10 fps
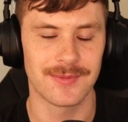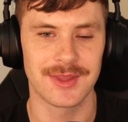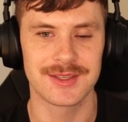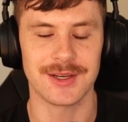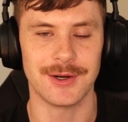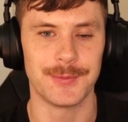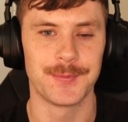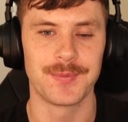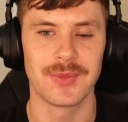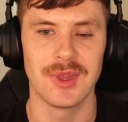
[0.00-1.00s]
So
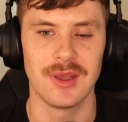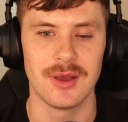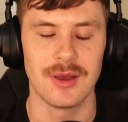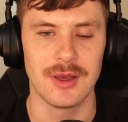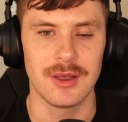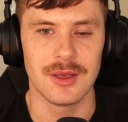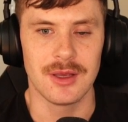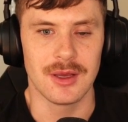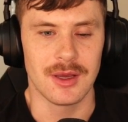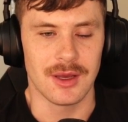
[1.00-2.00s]

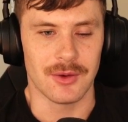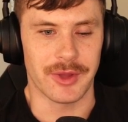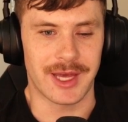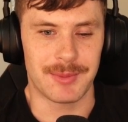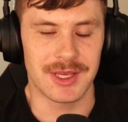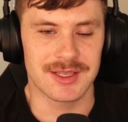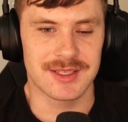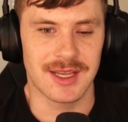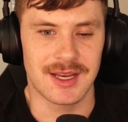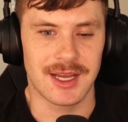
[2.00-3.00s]
with that being
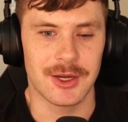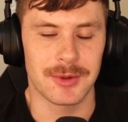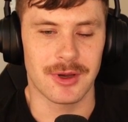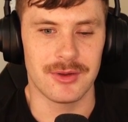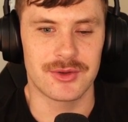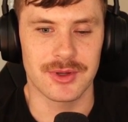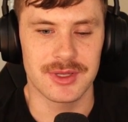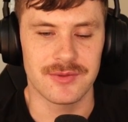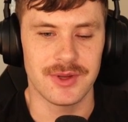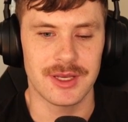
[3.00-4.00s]
said, I hope you all enjoyed this
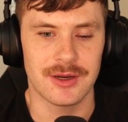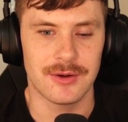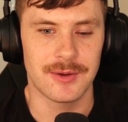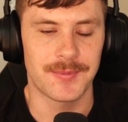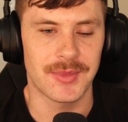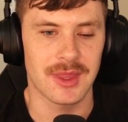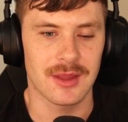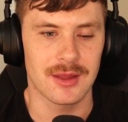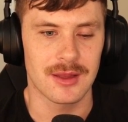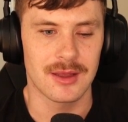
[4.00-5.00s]
video.
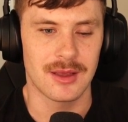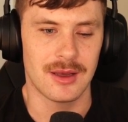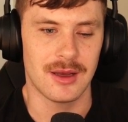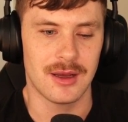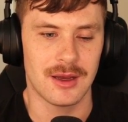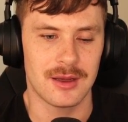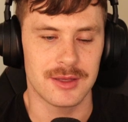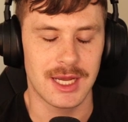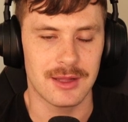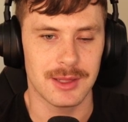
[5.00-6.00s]

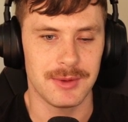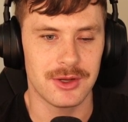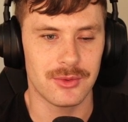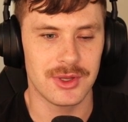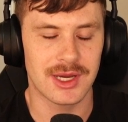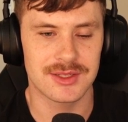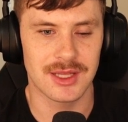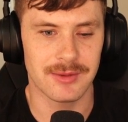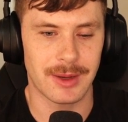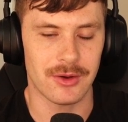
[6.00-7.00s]
Yeah, let me know what you guys think
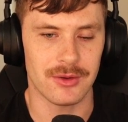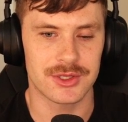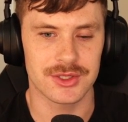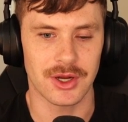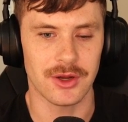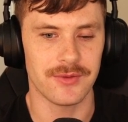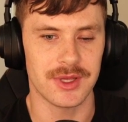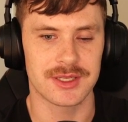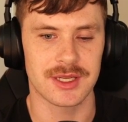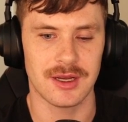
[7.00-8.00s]
about just all of
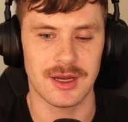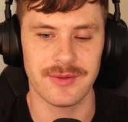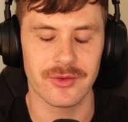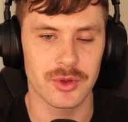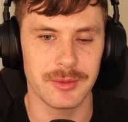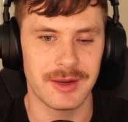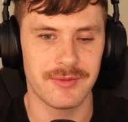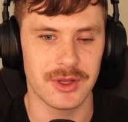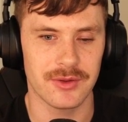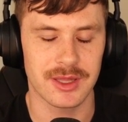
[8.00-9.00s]
this. I've never really made a
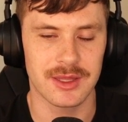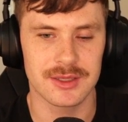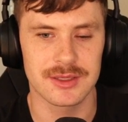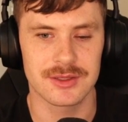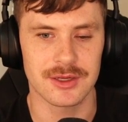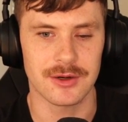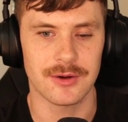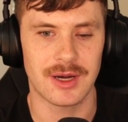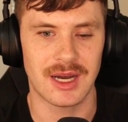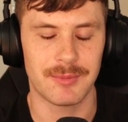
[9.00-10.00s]
video like this, so
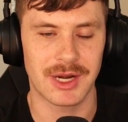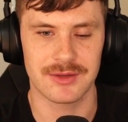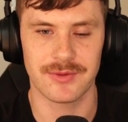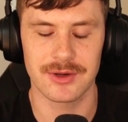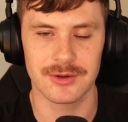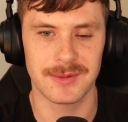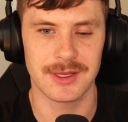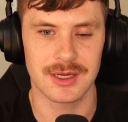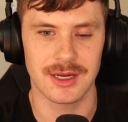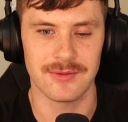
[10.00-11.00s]
I just figured it would be
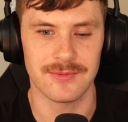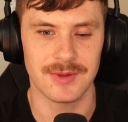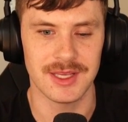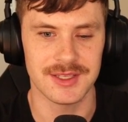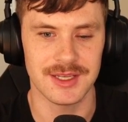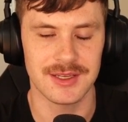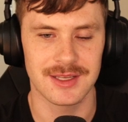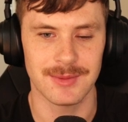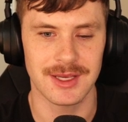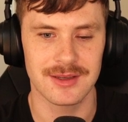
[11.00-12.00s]
kind of easy to
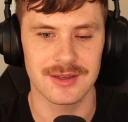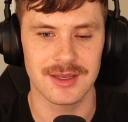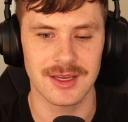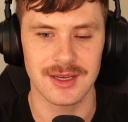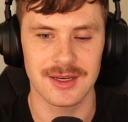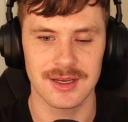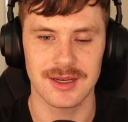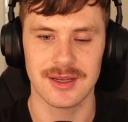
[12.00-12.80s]
make. And yeah,